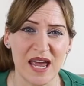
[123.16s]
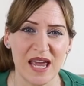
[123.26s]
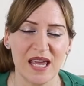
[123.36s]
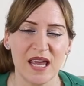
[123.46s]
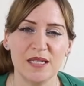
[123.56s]

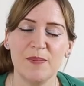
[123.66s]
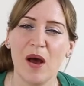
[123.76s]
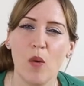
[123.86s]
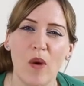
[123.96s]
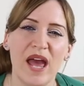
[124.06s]
A is
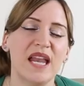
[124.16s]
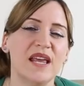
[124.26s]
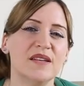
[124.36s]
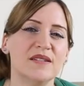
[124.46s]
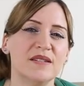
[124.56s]
about
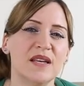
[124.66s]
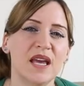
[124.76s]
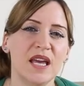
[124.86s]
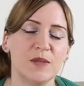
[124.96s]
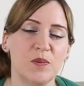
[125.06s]
awareness.
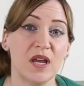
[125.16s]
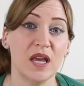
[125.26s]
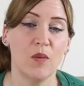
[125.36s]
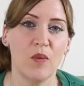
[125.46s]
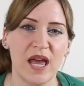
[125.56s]
It's
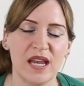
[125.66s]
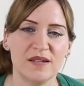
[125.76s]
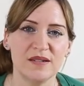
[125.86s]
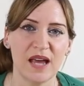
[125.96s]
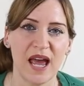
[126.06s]
bringing
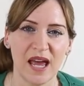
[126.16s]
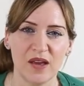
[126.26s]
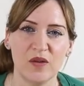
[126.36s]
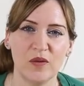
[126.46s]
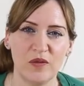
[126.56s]
awareness to how
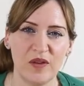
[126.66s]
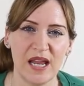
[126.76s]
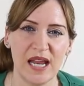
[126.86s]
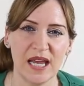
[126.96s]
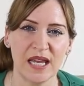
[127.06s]
you're
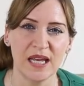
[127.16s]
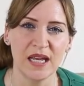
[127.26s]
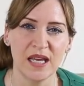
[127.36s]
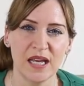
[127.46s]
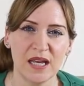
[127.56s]
feeling.
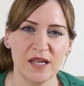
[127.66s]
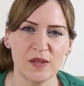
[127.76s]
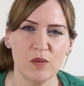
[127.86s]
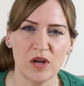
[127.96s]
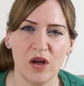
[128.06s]

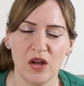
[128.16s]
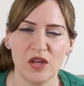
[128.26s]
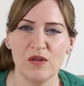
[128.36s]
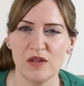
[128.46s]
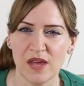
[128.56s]
So, what are
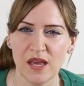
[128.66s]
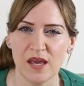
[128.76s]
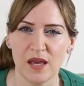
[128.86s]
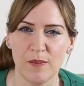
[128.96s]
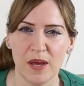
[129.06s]
you
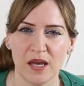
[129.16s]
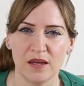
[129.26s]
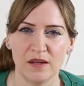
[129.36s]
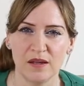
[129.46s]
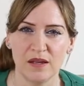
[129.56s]
thinking
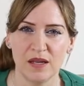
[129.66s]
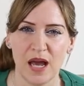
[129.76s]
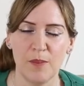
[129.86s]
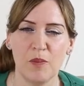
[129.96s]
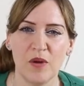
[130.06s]
about?
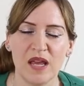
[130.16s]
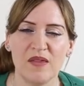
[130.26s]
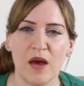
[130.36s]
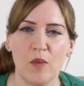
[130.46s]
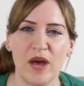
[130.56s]
And
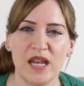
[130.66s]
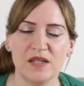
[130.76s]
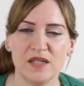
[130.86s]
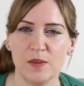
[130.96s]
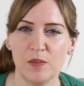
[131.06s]
bringing that
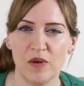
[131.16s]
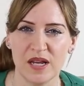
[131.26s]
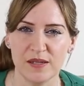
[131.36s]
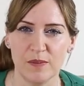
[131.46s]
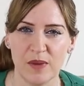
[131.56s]
awareness to the
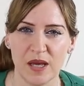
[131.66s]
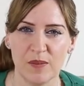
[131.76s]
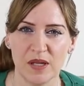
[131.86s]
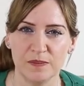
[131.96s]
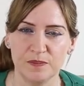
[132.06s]
present
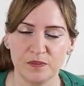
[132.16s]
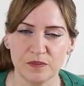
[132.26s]
moment.